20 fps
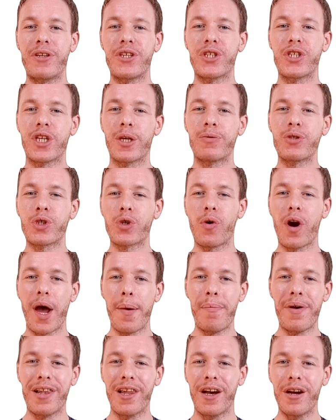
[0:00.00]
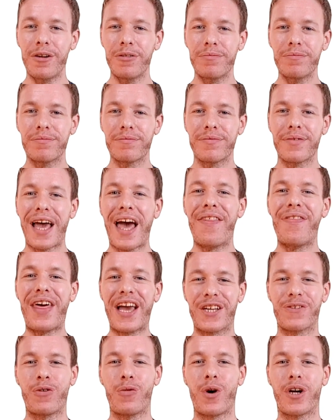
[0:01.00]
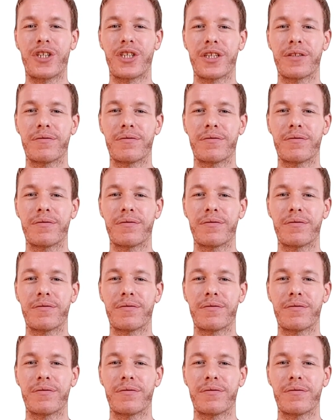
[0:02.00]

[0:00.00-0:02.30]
subscribe below, and thanks for watching.